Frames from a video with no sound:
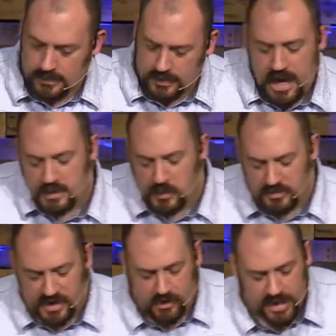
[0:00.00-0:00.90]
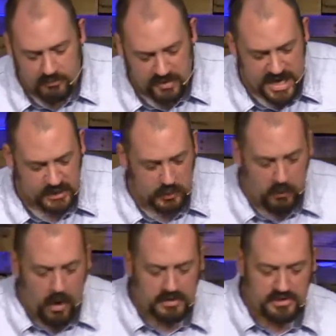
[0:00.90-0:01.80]
And as we were there on that beach, we
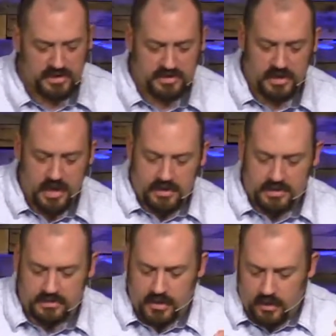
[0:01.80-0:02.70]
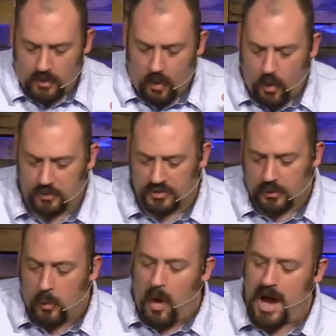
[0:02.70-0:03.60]
watched this
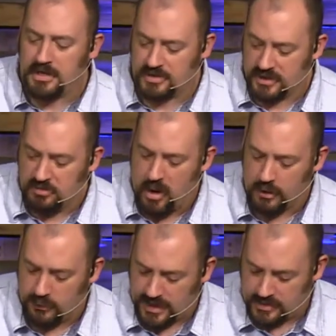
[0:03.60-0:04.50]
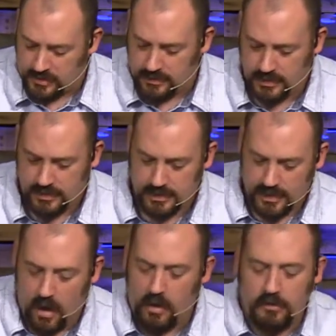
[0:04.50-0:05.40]
older, wizened park ranger.
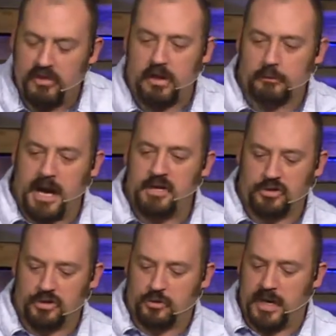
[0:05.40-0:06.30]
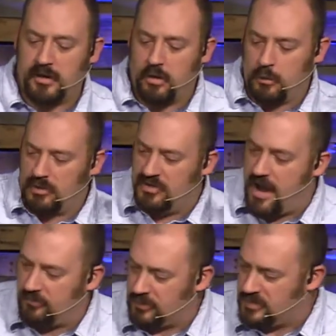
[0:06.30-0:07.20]
All of the other rangers treated her with
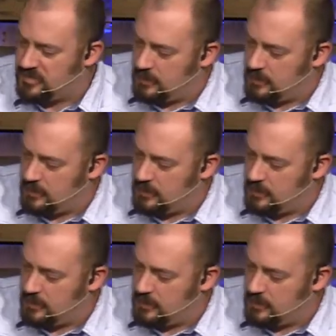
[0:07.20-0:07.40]
deference.